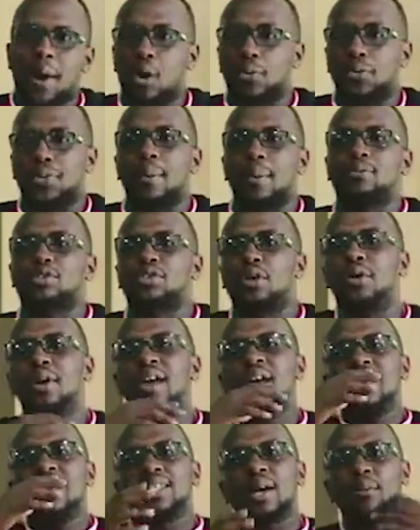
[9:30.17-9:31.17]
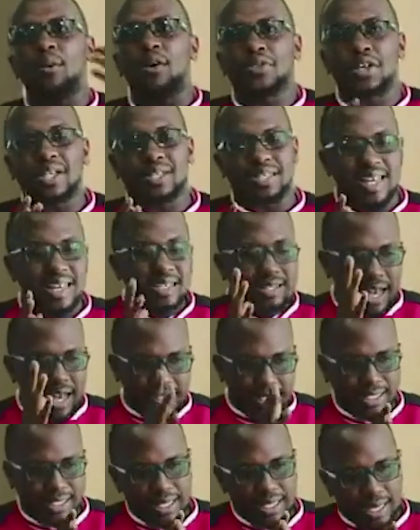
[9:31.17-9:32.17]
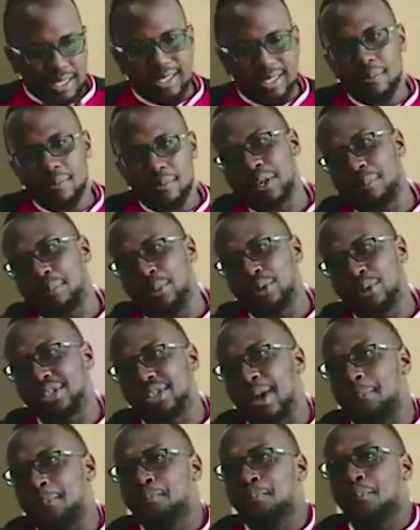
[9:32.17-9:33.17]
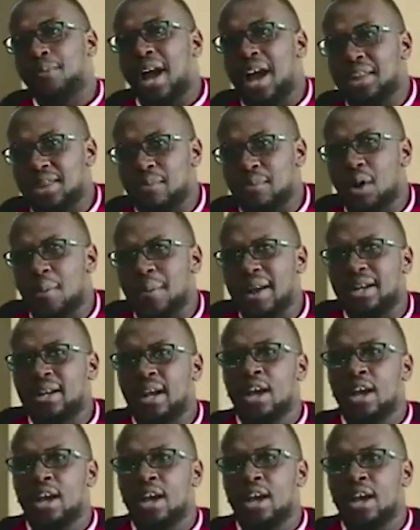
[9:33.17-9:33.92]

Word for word: them. So some of these things, as uh, Samsung puts them, at the moment,